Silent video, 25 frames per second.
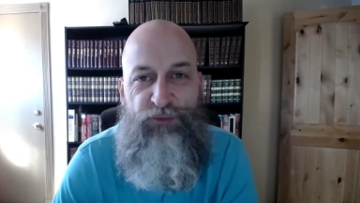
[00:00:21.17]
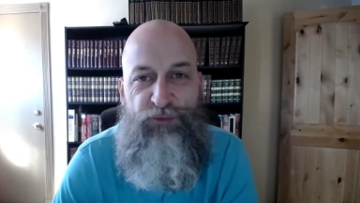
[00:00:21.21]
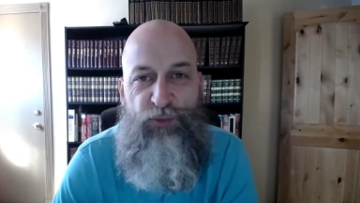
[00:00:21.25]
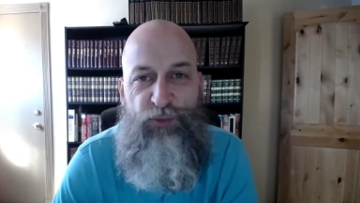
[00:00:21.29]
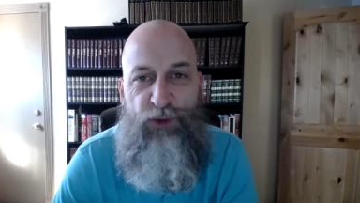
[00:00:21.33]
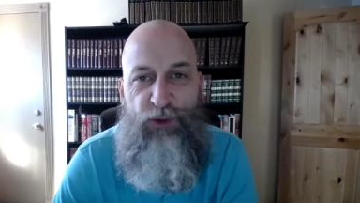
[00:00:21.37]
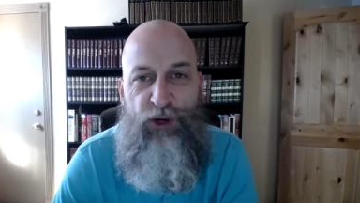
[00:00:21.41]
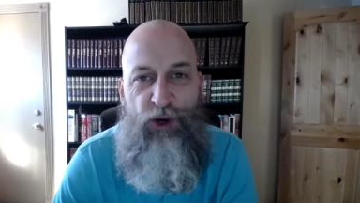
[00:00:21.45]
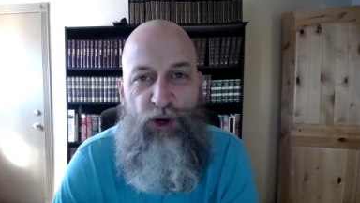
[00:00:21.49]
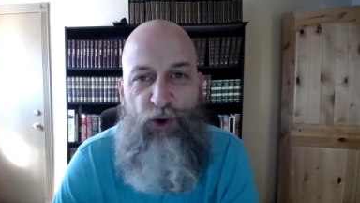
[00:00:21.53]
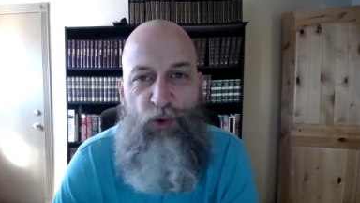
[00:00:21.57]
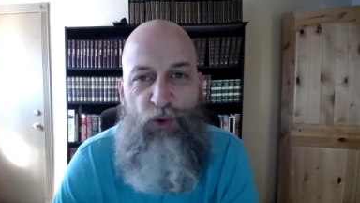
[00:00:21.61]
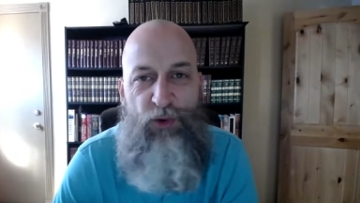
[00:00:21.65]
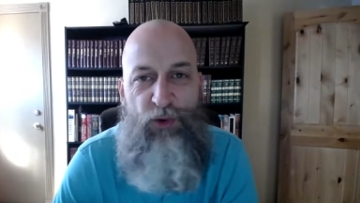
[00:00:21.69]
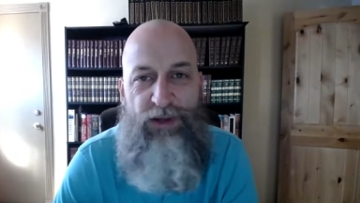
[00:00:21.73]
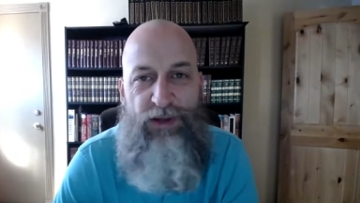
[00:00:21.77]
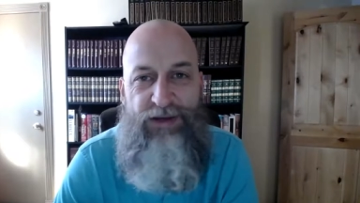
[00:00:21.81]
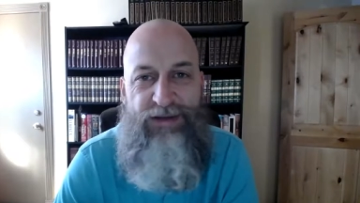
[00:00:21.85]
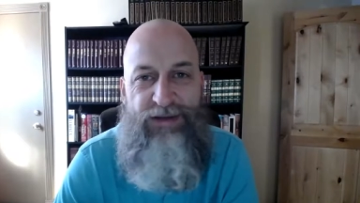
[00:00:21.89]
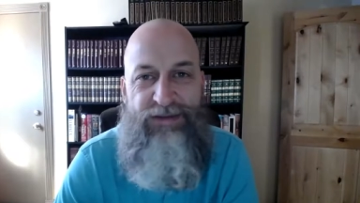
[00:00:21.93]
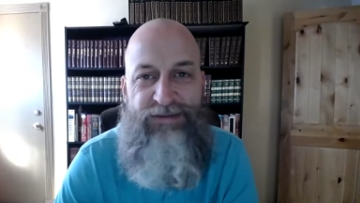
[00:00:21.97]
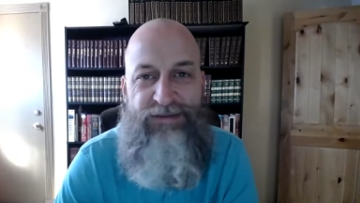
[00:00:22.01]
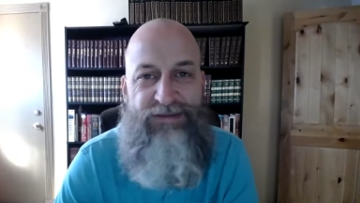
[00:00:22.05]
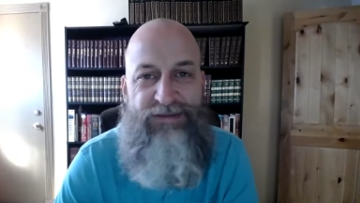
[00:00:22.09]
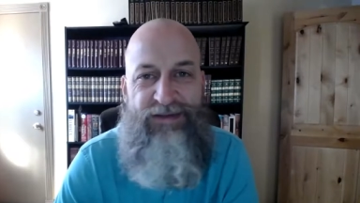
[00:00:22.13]
where
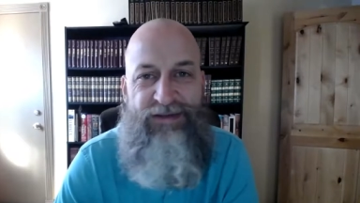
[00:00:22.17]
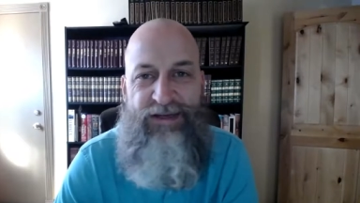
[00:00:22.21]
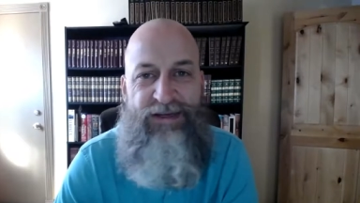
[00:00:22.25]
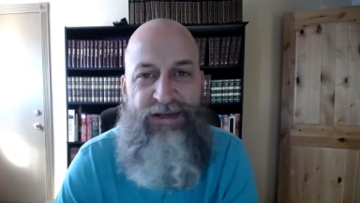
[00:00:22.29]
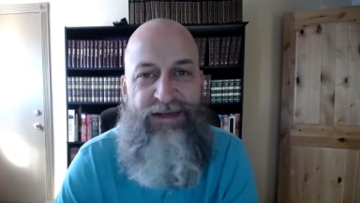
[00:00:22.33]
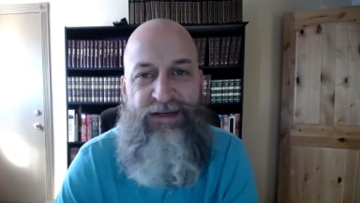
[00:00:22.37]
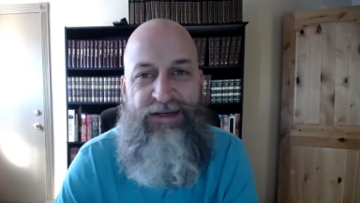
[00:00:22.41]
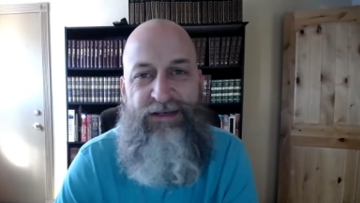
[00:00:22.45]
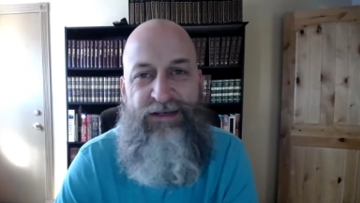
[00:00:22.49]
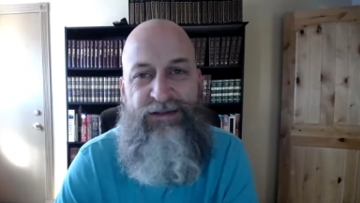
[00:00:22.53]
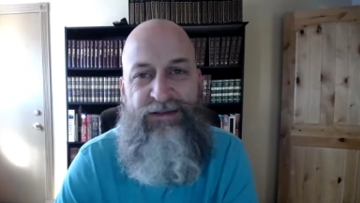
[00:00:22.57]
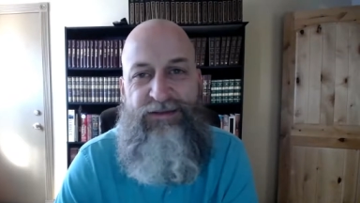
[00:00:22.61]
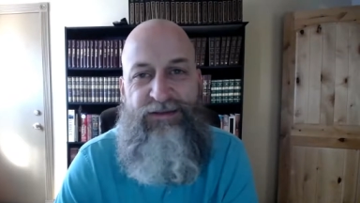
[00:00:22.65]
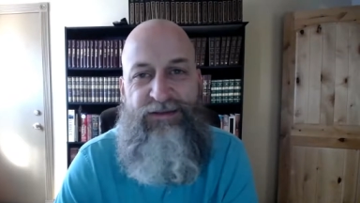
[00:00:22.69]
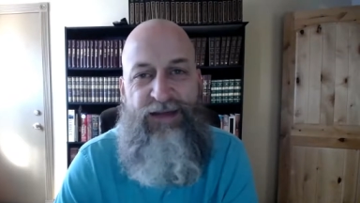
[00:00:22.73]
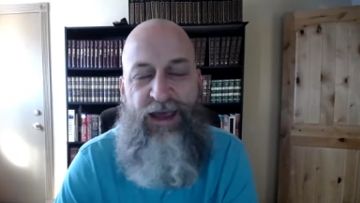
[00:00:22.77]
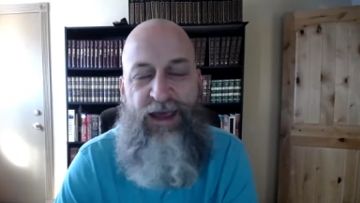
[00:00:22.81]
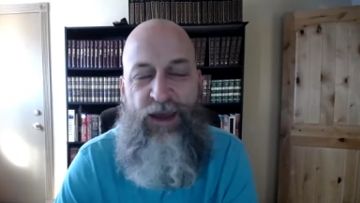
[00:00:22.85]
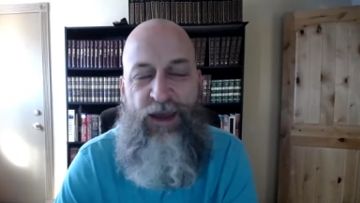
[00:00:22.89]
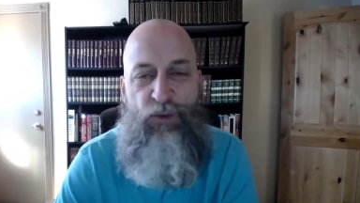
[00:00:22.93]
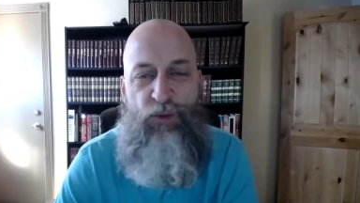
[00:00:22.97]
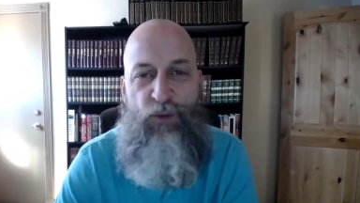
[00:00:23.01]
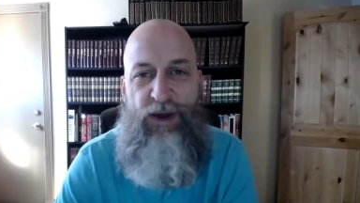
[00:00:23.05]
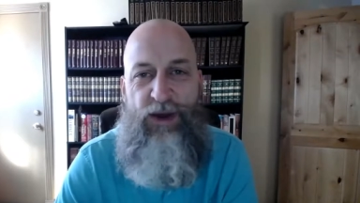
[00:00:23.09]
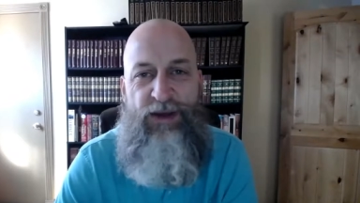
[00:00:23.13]
holiness is
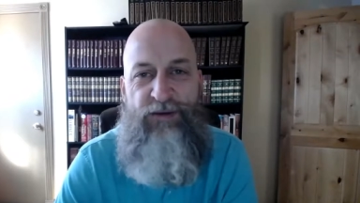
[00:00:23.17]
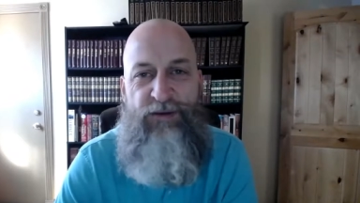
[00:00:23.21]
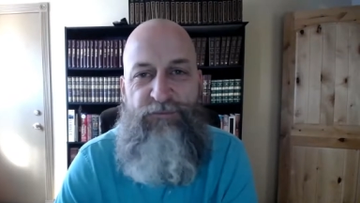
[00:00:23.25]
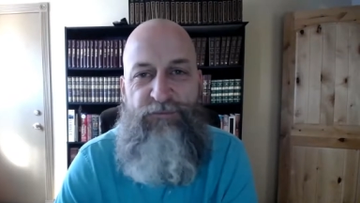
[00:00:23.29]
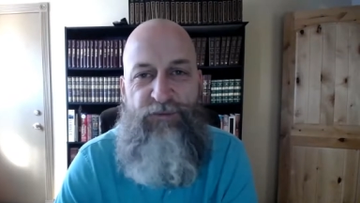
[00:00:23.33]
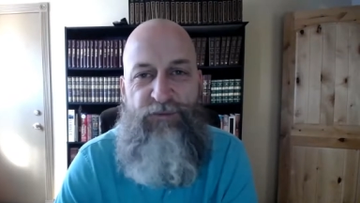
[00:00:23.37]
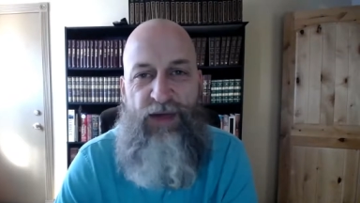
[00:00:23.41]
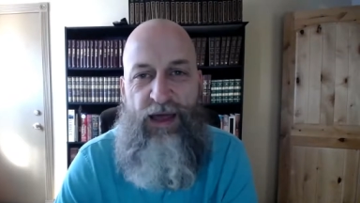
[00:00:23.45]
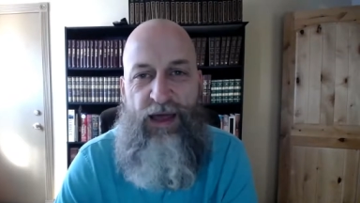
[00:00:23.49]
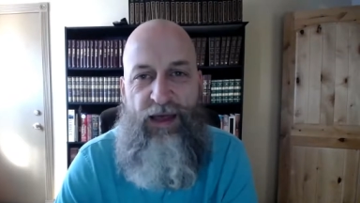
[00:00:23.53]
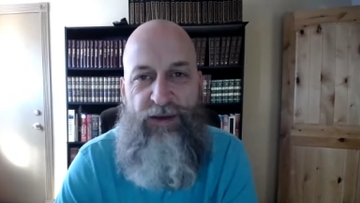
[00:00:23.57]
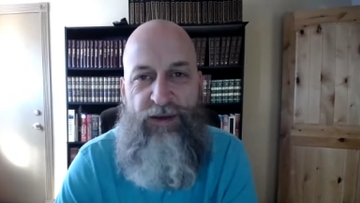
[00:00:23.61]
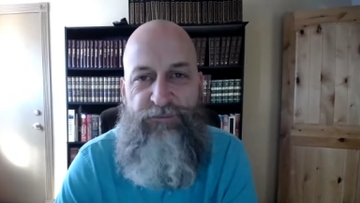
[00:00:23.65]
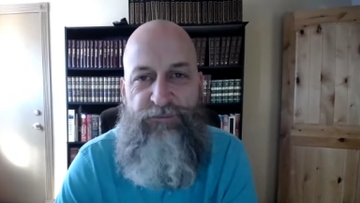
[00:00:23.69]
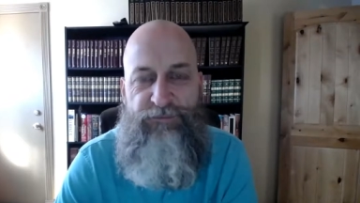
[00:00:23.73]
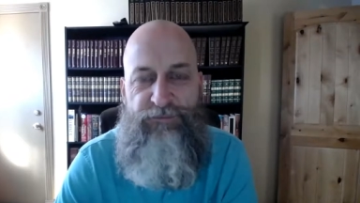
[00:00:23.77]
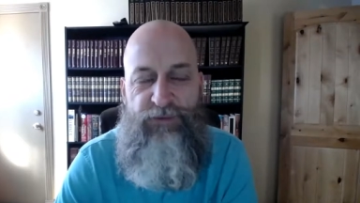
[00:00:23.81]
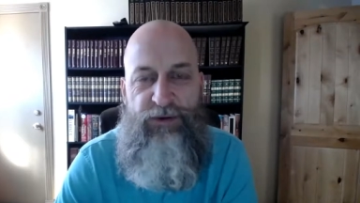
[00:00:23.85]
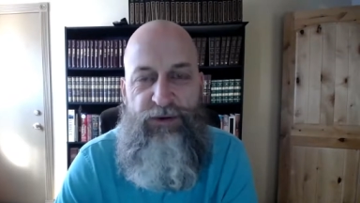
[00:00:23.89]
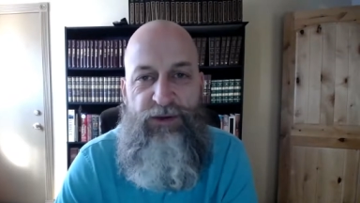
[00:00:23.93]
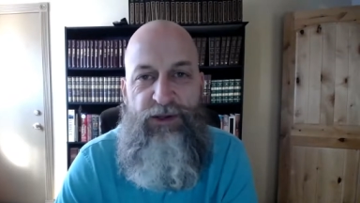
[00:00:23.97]
a way of life.